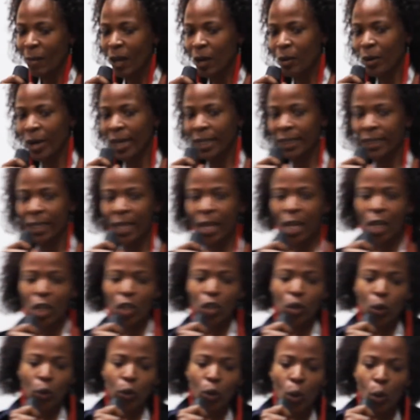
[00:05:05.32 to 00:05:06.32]
right?
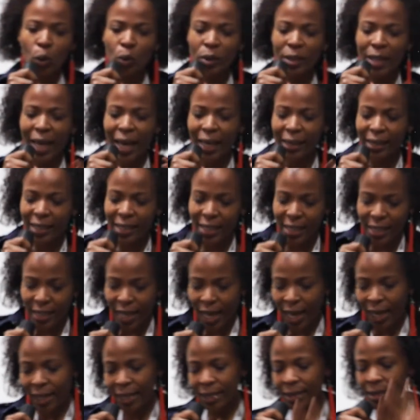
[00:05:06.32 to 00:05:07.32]
So those are the
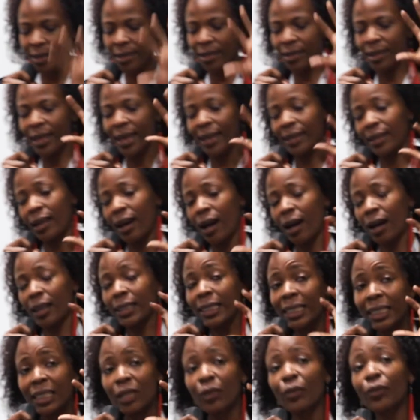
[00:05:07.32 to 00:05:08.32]
sides that
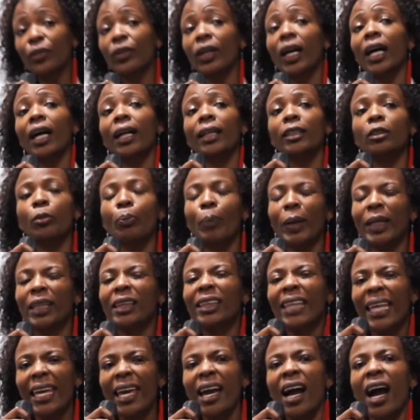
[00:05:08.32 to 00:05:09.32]
are difficult, but
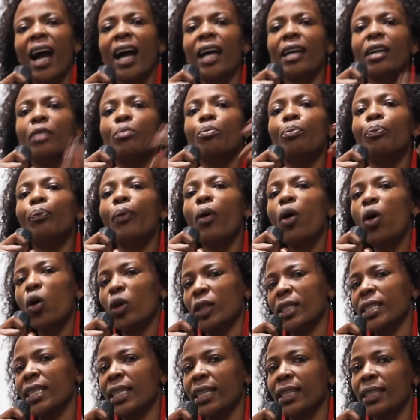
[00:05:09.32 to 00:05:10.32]
they are
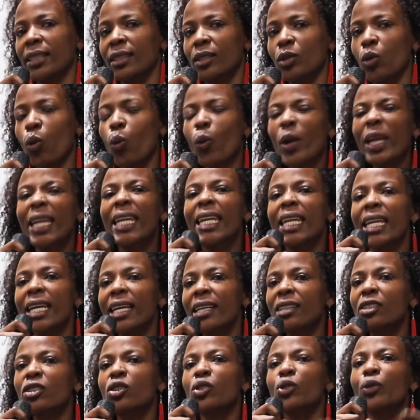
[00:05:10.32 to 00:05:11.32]
important. We
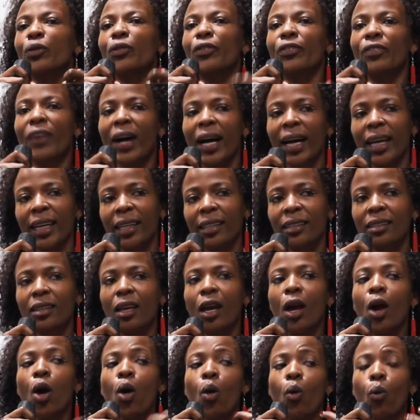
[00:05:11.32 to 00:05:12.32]
need to
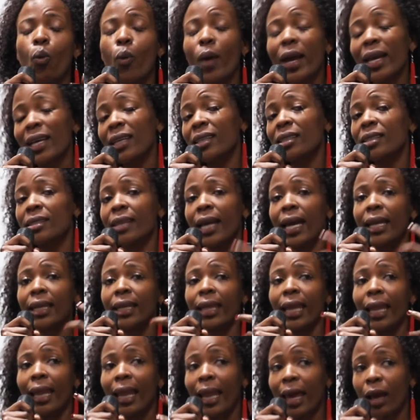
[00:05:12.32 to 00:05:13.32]
find ways
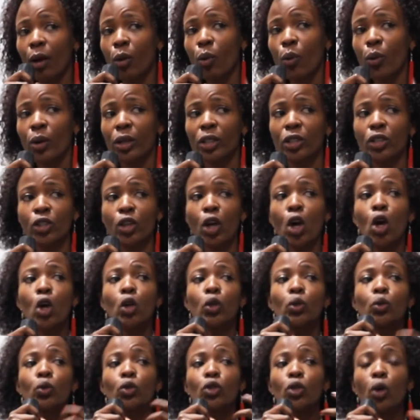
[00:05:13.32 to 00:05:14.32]
and the language
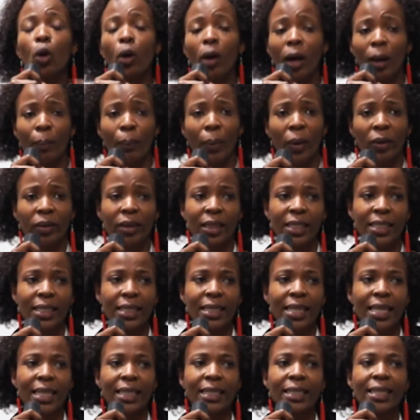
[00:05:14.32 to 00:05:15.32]
to talk about these
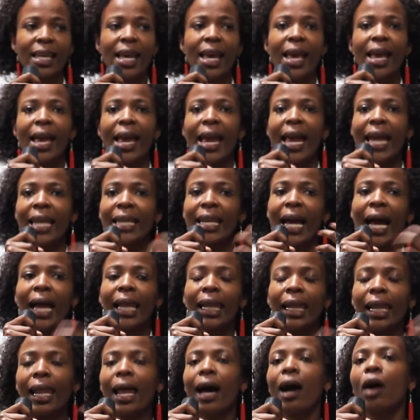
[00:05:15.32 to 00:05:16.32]
things and
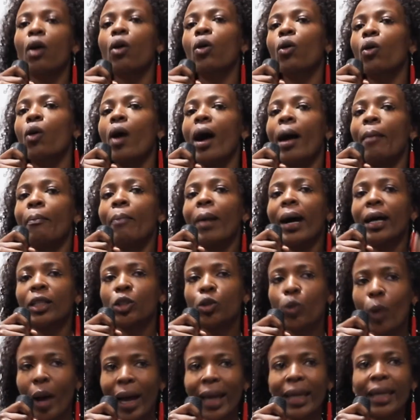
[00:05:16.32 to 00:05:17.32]
allow
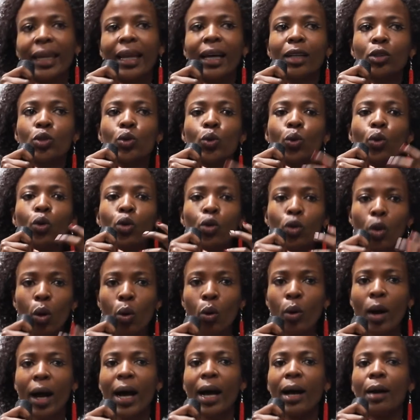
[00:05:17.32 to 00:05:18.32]
Abanduana to
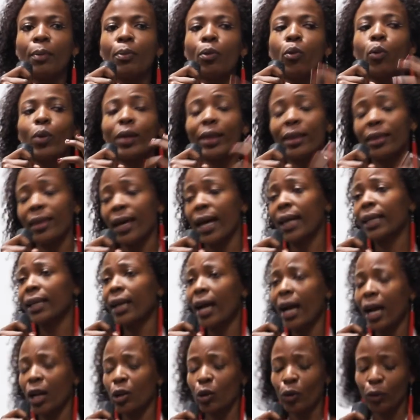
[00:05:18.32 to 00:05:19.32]
grow up with that
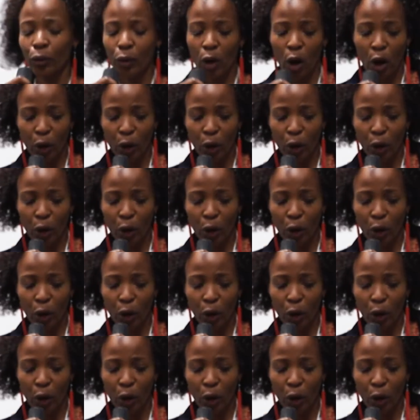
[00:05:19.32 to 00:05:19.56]
kind of